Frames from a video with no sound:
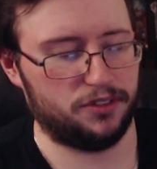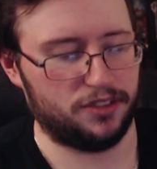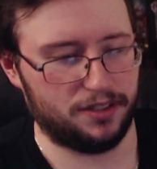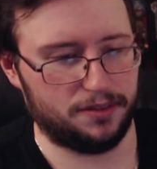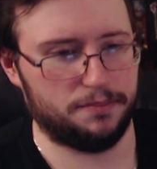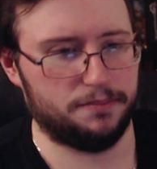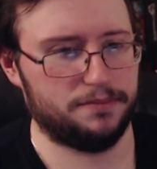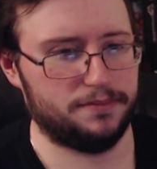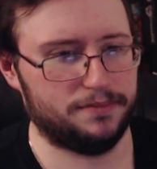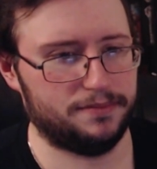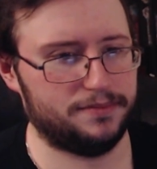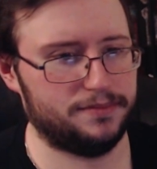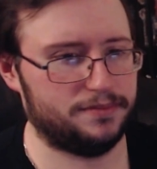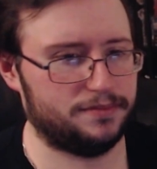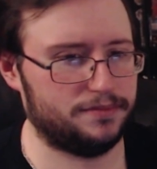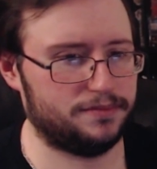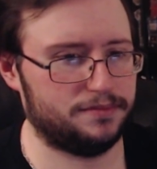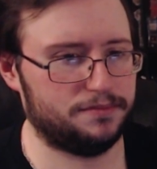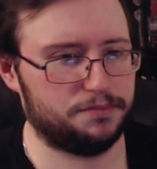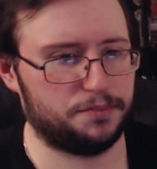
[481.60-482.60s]
to
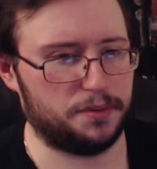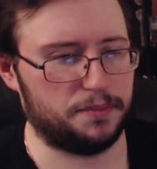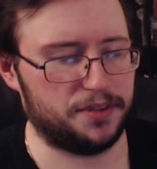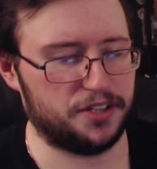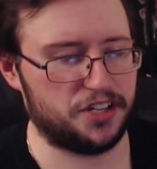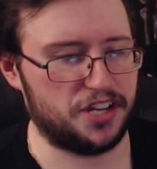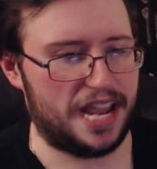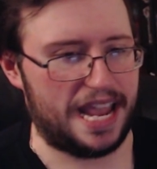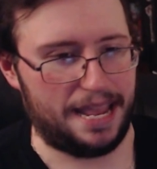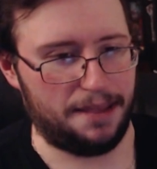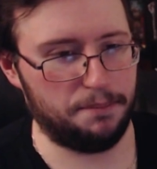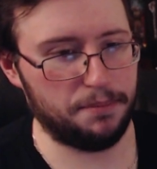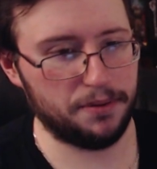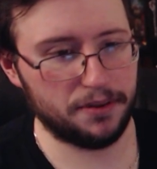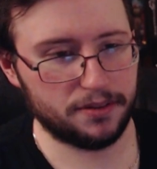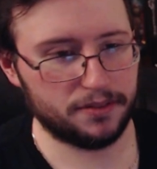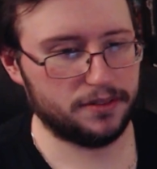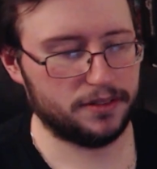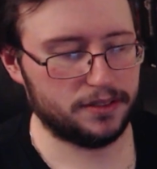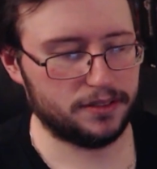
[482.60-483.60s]
pretty much ape
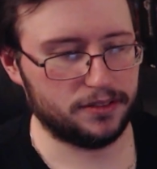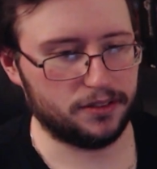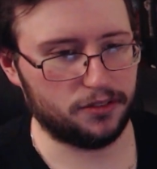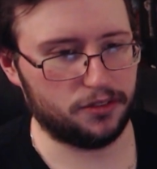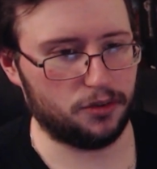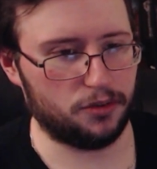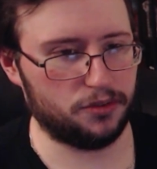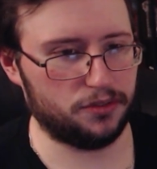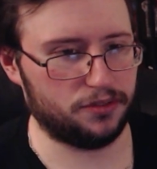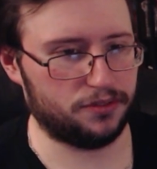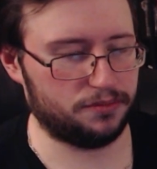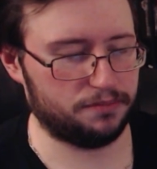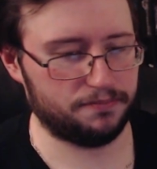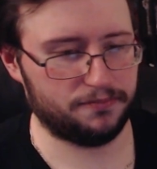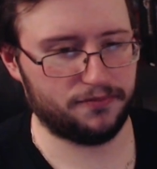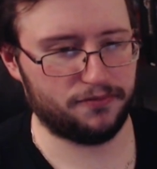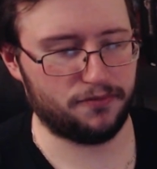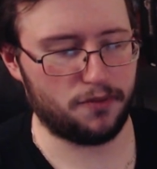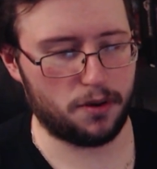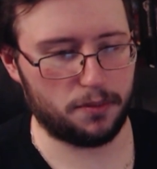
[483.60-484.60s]
the Souls
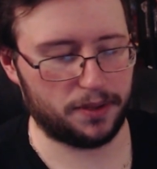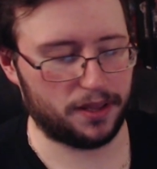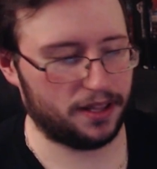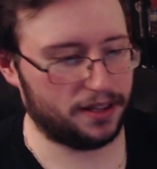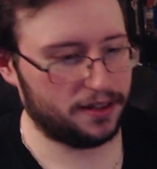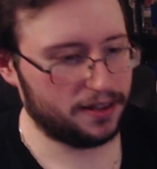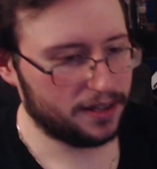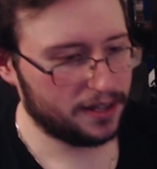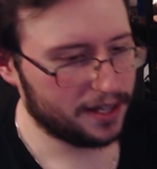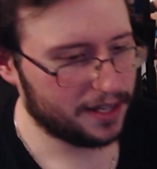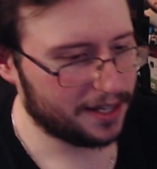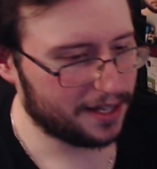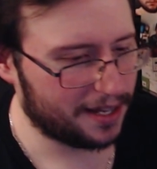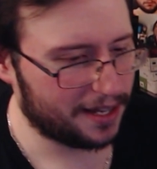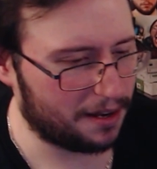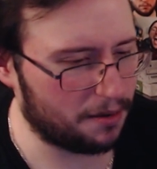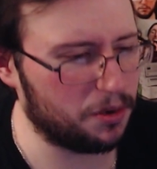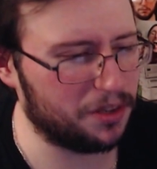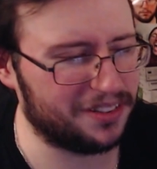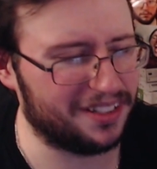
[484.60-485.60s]
formula.
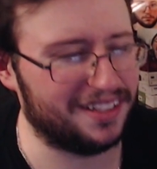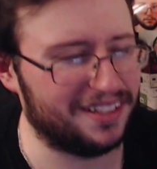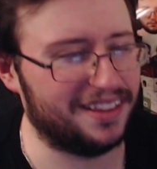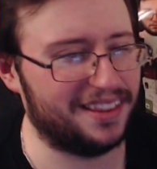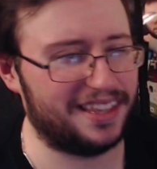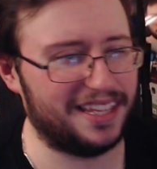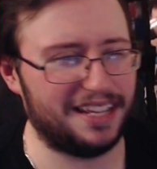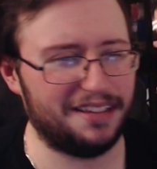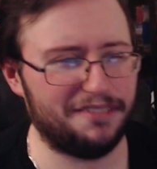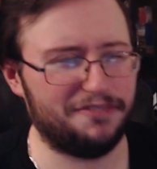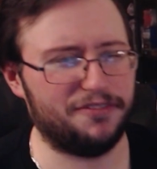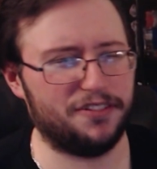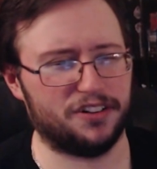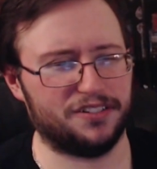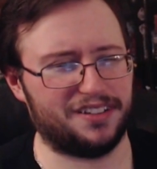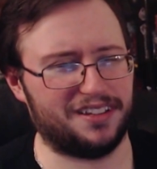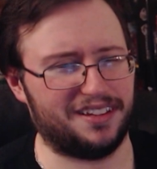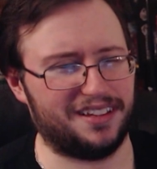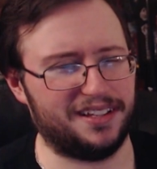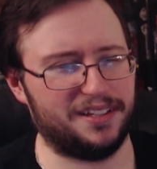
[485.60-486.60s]
It wasn't the
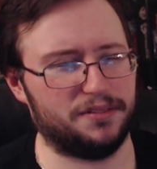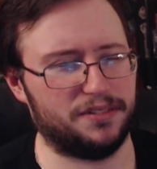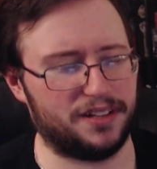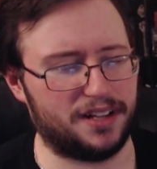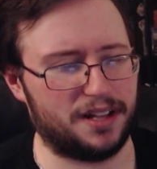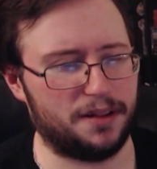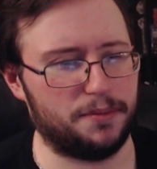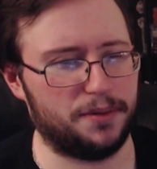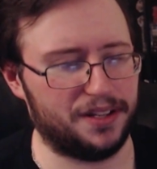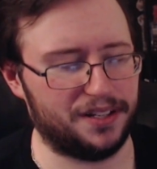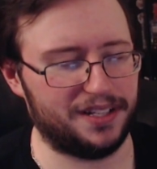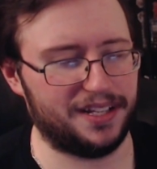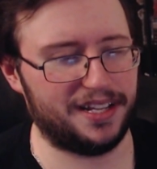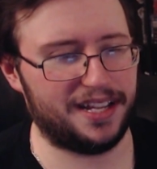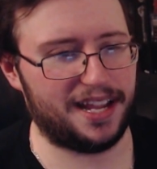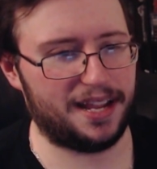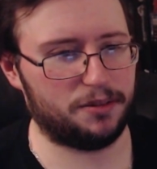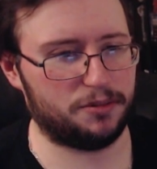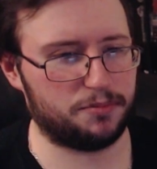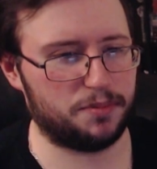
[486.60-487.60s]
first. I think there was a couple of indie
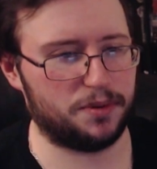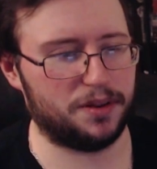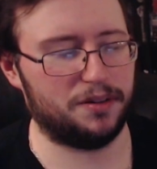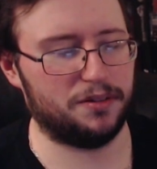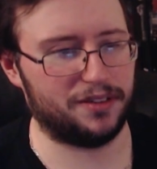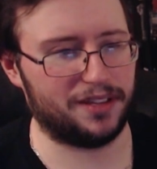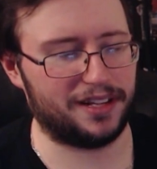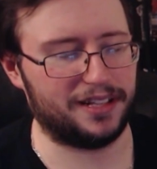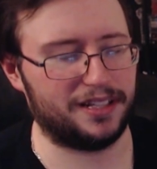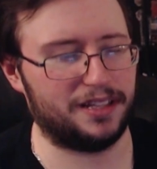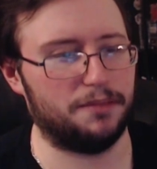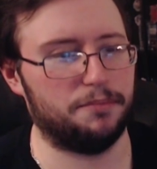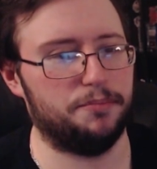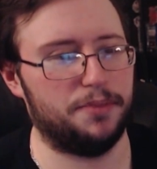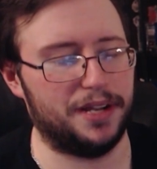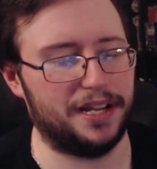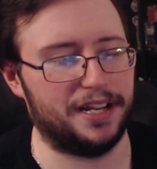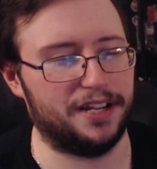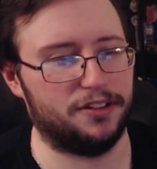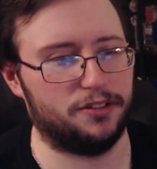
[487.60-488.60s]
games, but it was like the
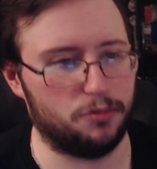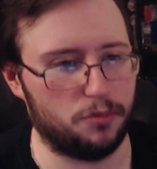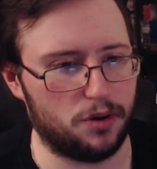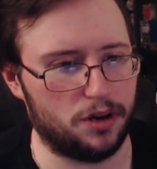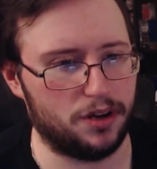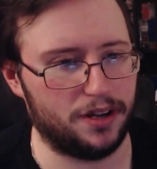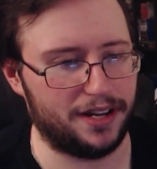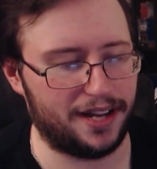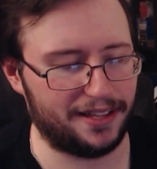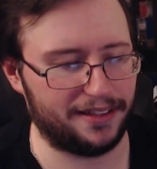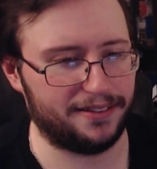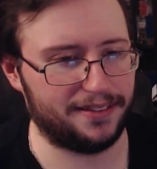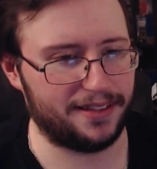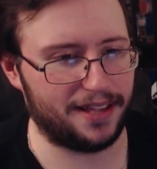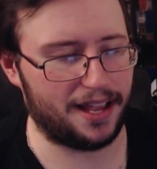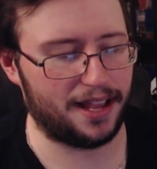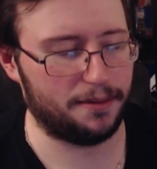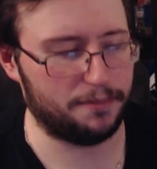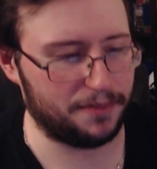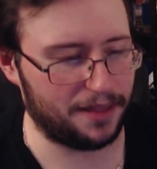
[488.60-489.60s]
biggest one at the
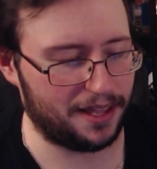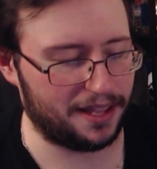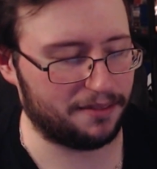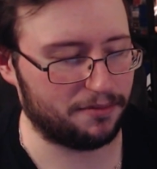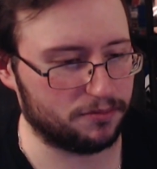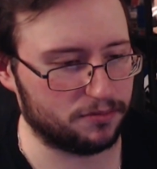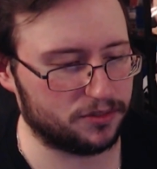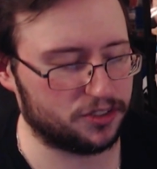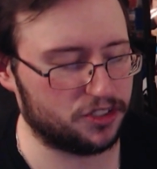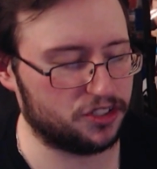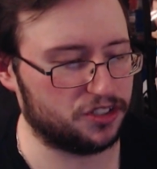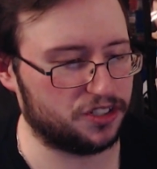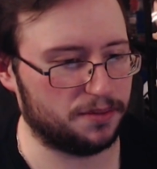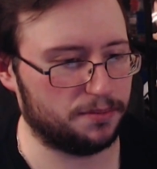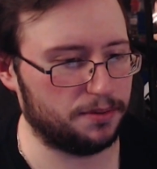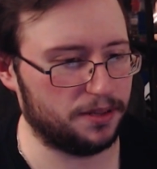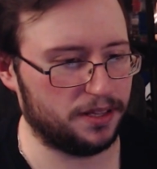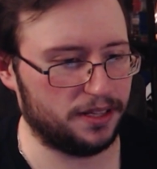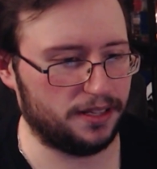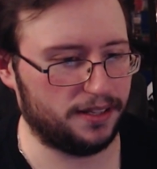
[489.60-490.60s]
time that just
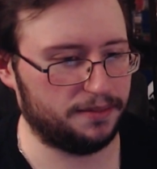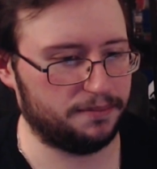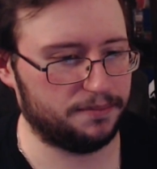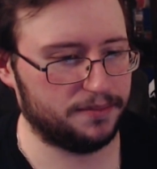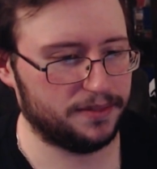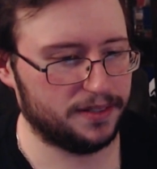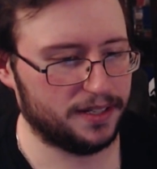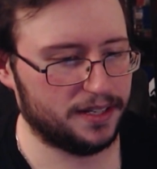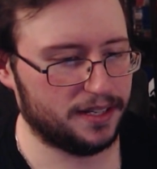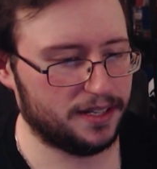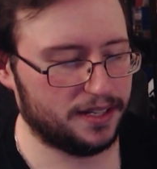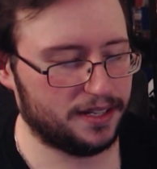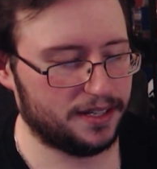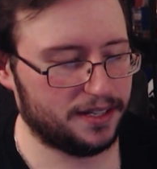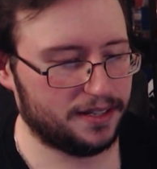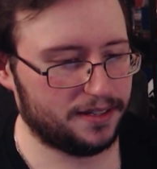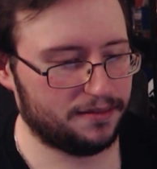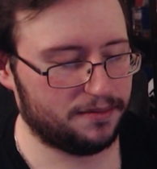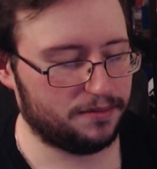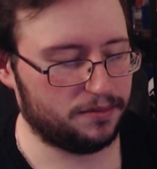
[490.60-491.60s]
completely
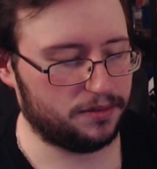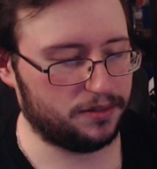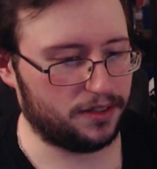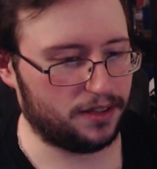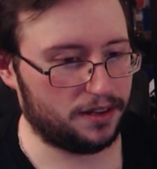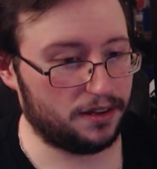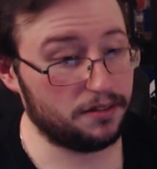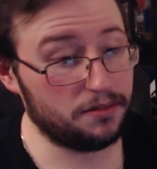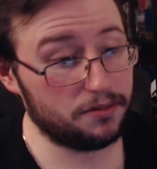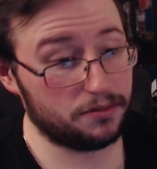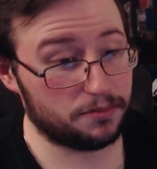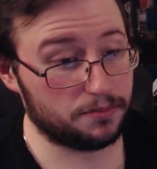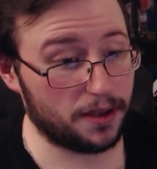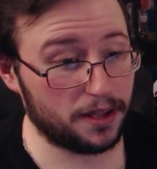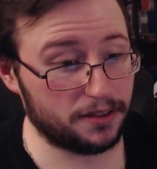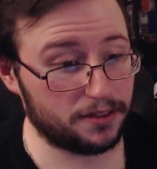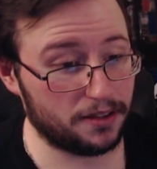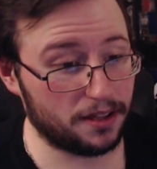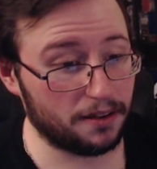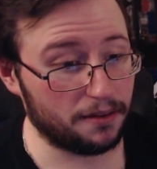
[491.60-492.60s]
was like, it's
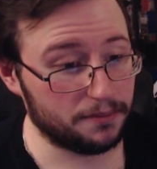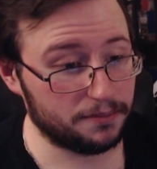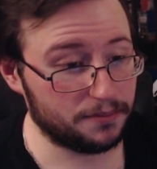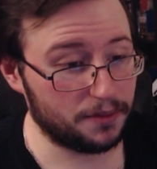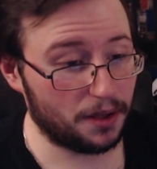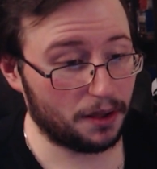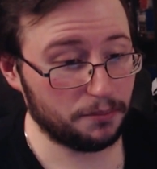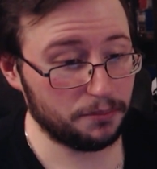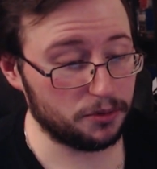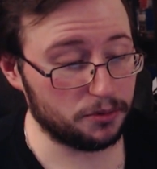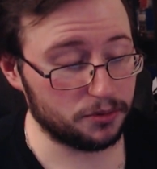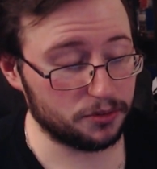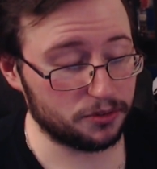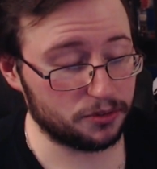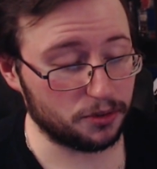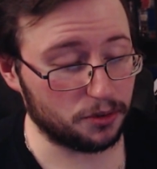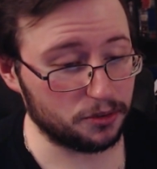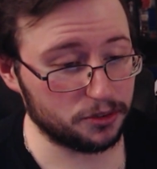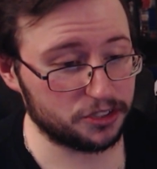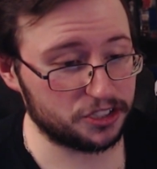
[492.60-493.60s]
mine now. I'm doing
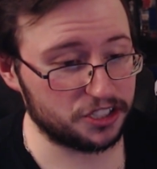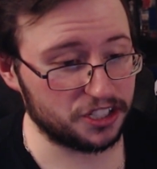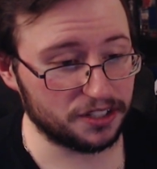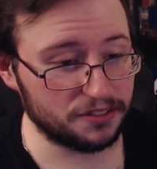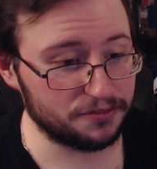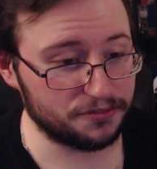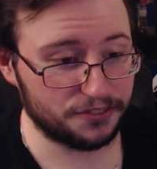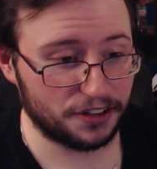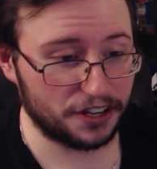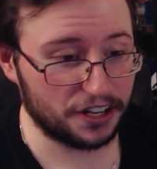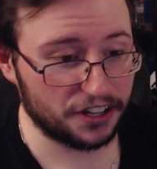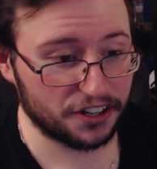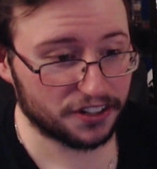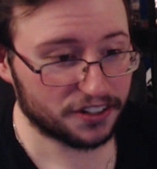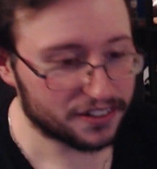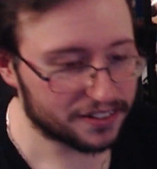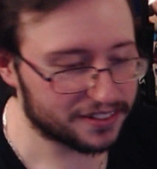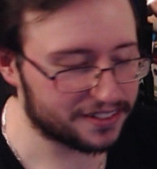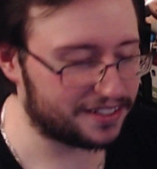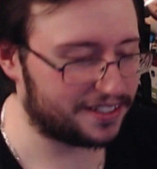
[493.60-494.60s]
Souls shit, fucker.
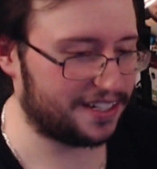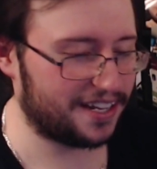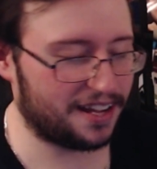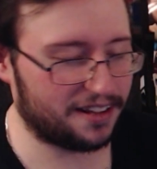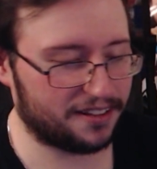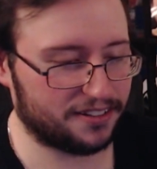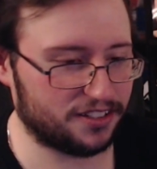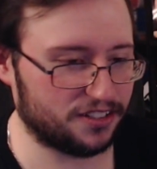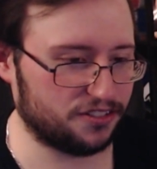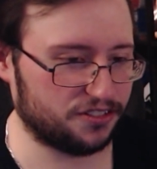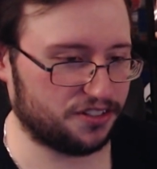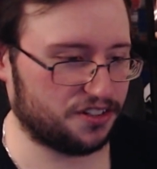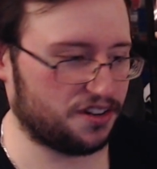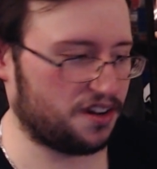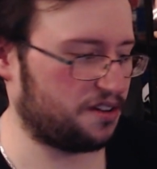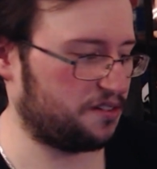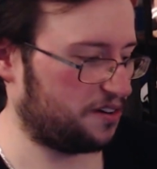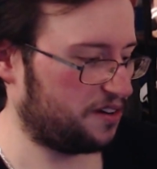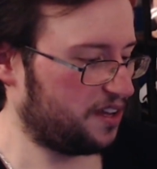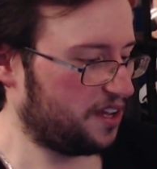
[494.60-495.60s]
And now it's just a
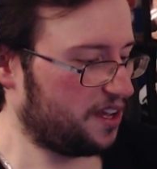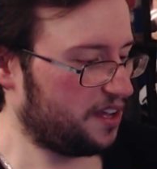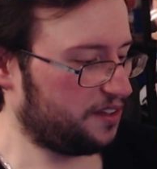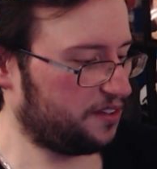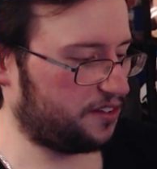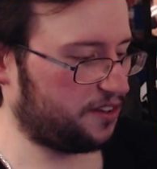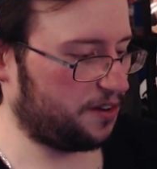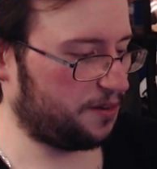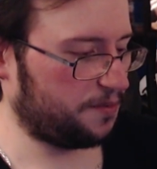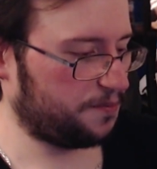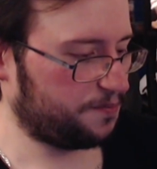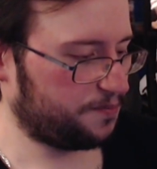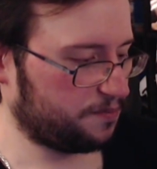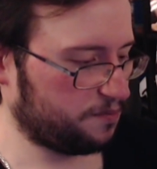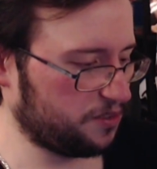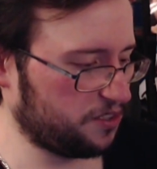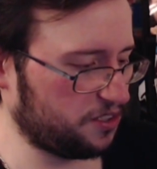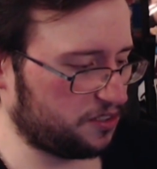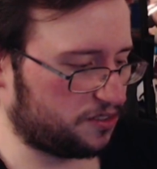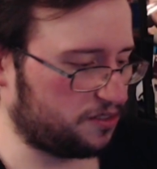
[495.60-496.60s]
genre. So,
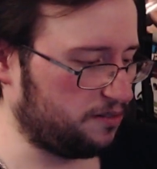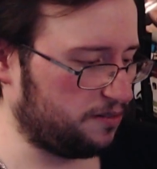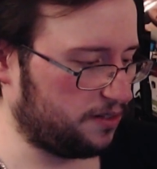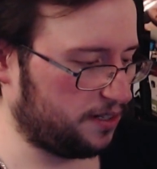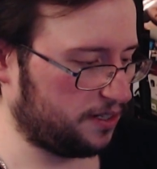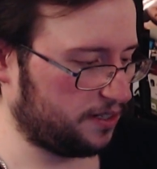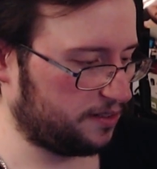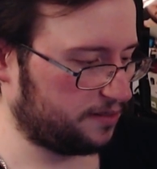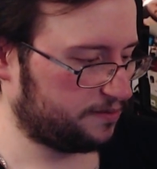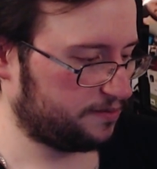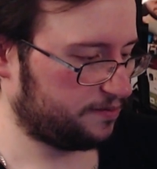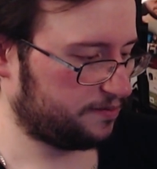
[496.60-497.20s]
which is cool, man.